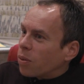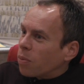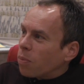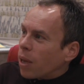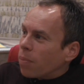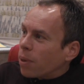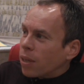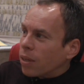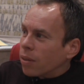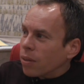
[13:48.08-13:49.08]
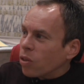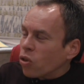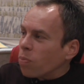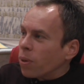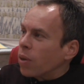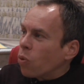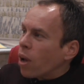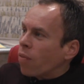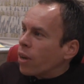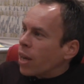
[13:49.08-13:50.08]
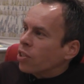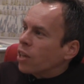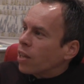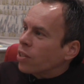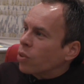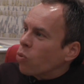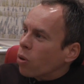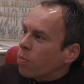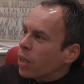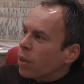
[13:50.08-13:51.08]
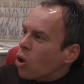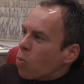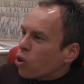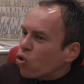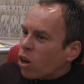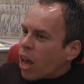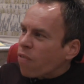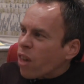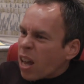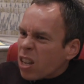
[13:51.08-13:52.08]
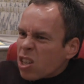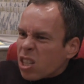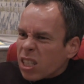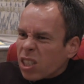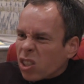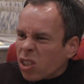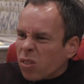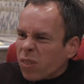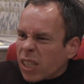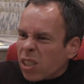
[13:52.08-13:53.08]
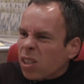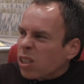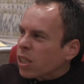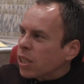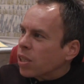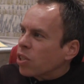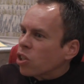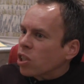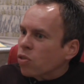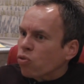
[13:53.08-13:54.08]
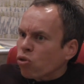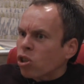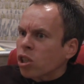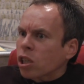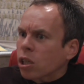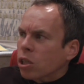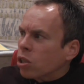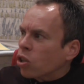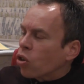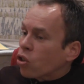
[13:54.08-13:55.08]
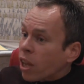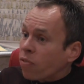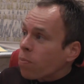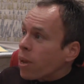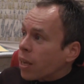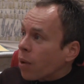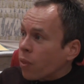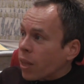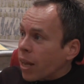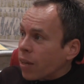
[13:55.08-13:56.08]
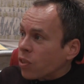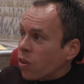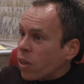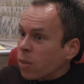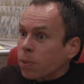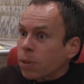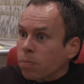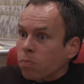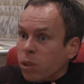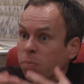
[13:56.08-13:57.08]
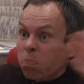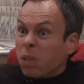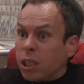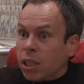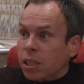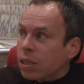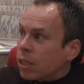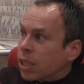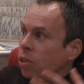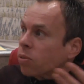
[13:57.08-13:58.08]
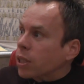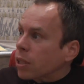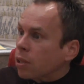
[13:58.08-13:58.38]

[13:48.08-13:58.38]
Maybe. You can be whatever nationality you want to be, but you've got to have that kind of anger getting in you, that, ugh, you know, because they have to make up for the lack of size by bigger, angrier,